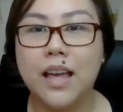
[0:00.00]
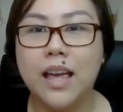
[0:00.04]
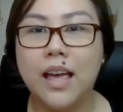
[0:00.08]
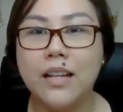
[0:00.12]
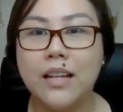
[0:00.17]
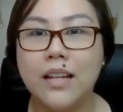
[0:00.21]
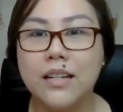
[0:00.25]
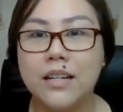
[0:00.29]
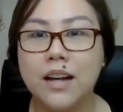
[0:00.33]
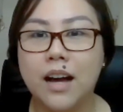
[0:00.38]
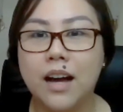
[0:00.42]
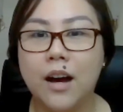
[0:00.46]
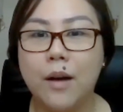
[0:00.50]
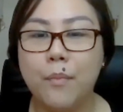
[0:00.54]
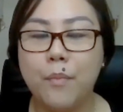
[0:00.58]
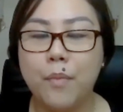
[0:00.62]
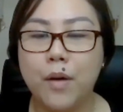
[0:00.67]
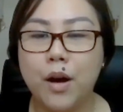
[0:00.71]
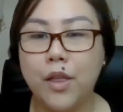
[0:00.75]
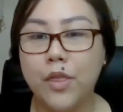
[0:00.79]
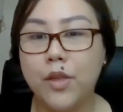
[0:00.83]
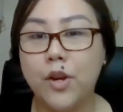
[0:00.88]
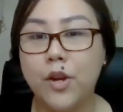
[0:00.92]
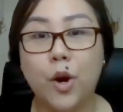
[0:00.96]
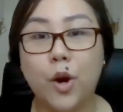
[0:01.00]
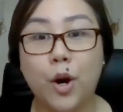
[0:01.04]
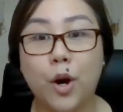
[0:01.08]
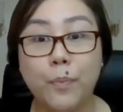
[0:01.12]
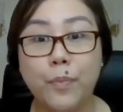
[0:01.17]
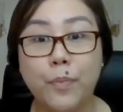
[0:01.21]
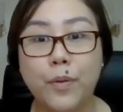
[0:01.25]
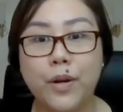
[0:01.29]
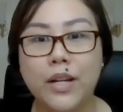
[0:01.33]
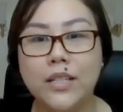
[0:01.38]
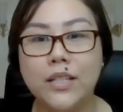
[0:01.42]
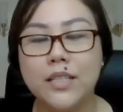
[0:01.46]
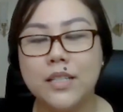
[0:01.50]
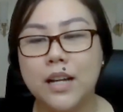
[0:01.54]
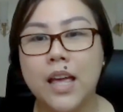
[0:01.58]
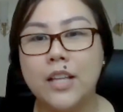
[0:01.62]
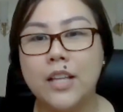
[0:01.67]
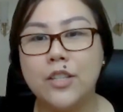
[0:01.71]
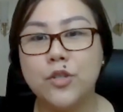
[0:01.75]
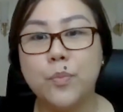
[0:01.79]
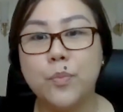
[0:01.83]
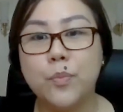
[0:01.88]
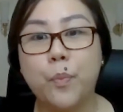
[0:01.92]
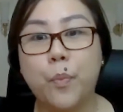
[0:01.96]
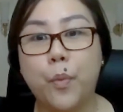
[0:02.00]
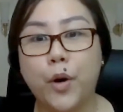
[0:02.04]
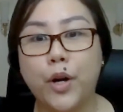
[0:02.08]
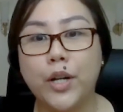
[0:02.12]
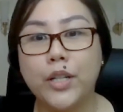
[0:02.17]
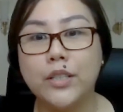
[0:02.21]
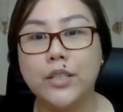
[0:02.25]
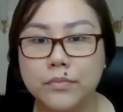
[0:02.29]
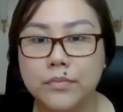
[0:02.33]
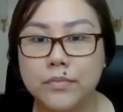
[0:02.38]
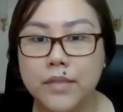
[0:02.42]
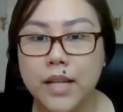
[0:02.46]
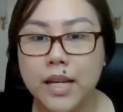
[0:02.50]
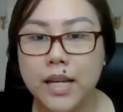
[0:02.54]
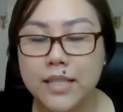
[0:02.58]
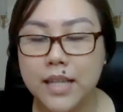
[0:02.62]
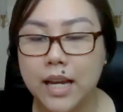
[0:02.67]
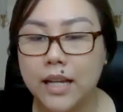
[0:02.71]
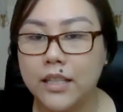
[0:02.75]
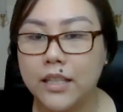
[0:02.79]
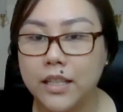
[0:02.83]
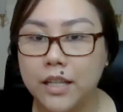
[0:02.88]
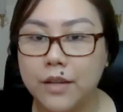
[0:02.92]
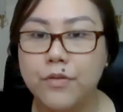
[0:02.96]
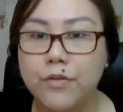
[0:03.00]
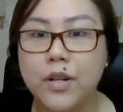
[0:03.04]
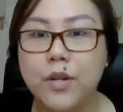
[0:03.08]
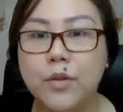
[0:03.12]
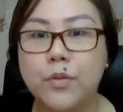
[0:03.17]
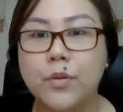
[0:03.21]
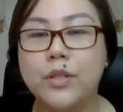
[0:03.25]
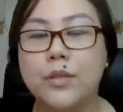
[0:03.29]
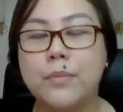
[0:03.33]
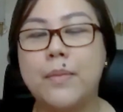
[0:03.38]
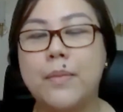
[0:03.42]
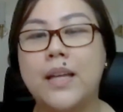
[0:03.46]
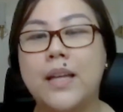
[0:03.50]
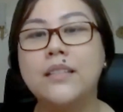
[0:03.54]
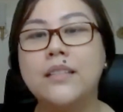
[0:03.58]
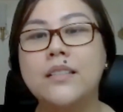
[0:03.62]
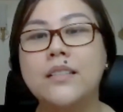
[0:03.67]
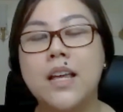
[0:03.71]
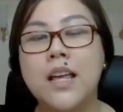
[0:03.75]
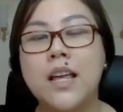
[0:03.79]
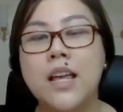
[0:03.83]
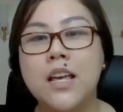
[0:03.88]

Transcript: and other corporate and support executive recruitment.